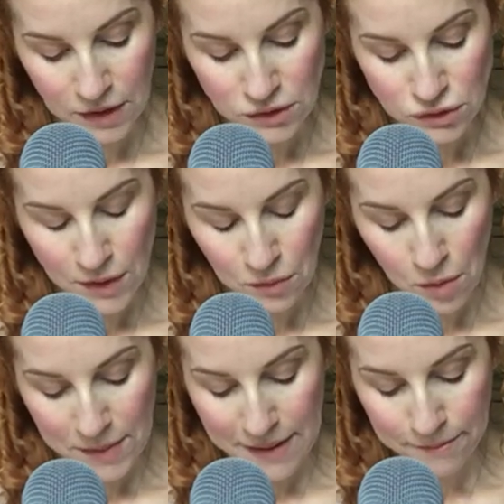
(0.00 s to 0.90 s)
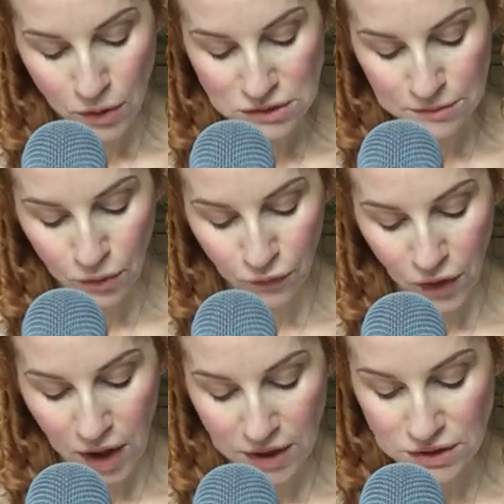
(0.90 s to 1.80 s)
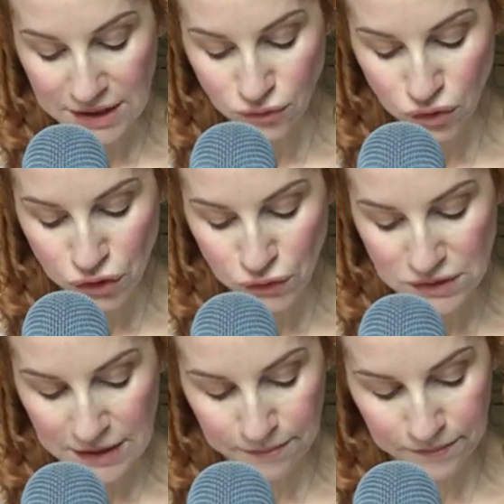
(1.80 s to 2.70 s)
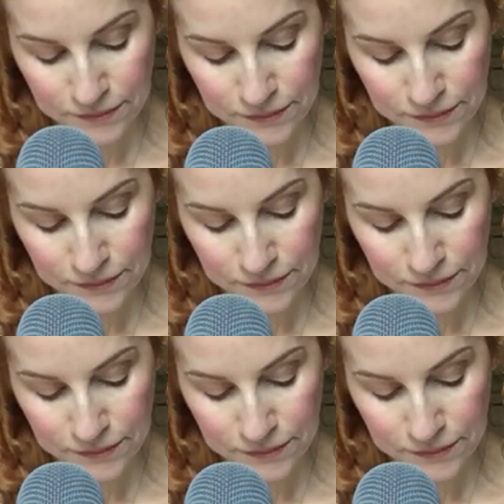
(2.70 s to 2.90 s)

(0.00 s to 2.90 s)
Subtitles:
so it will be impossible for her to introduce him,